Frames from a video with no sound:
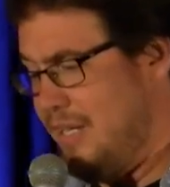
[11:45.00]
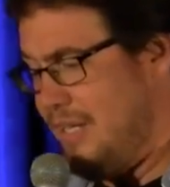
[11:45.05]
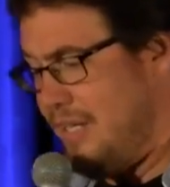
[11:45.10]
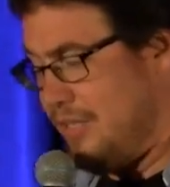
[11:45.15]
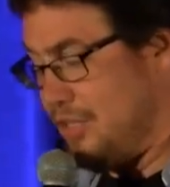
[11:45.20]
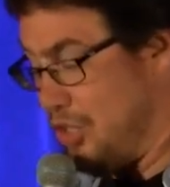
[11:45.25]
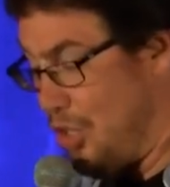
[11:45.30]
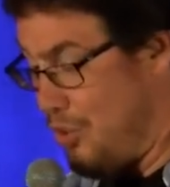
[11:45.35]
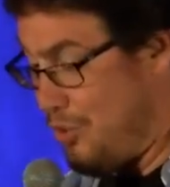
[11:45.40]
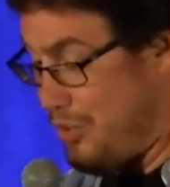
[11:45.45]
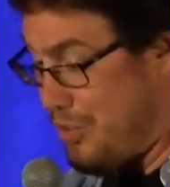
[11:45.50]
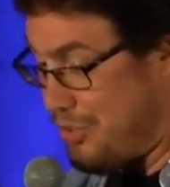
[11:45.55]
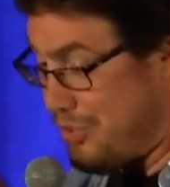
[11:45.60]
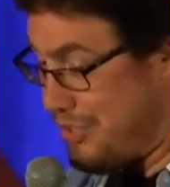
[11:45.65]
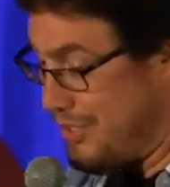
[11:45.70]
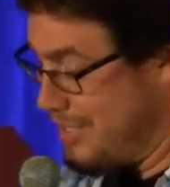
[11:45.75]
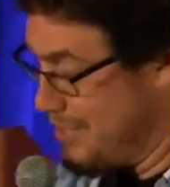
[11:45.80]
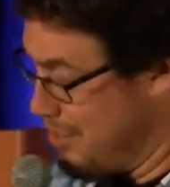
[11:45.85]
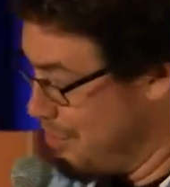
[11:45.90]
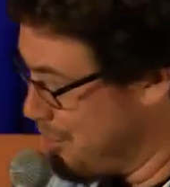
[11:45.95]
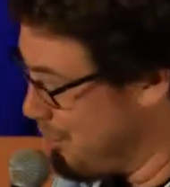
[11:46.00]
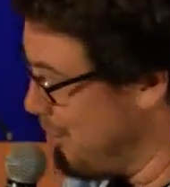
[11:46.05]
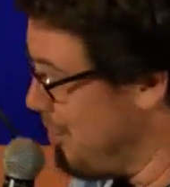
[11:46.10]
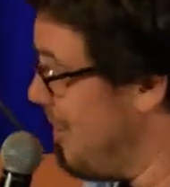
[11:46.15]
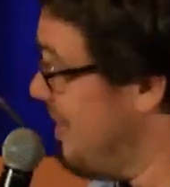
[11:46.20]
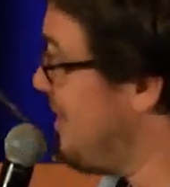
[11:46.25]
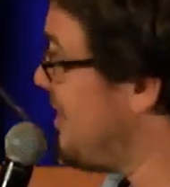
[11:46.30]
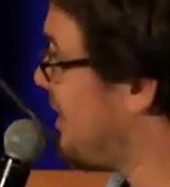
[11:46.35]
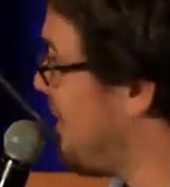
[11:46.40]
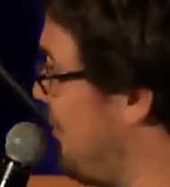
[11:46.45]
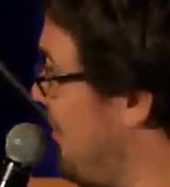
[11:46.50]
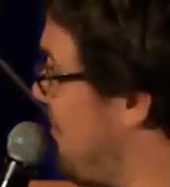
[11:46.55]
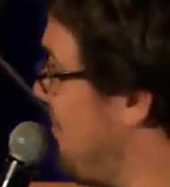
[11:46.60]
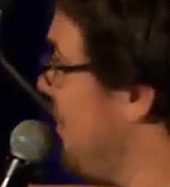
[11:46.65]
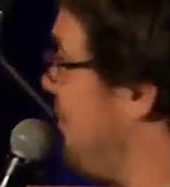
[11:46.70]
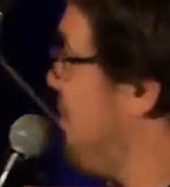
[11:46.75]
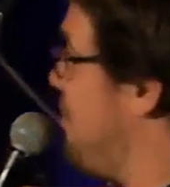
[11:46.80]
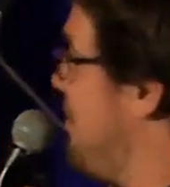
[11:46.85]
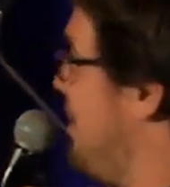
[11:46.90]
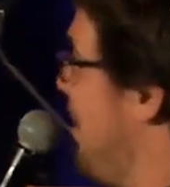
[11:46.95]
So those those are some of
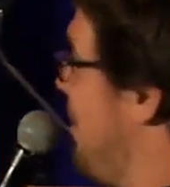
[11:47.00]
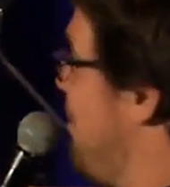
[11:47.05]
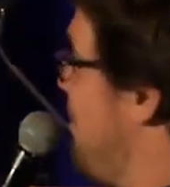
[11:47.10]
the, the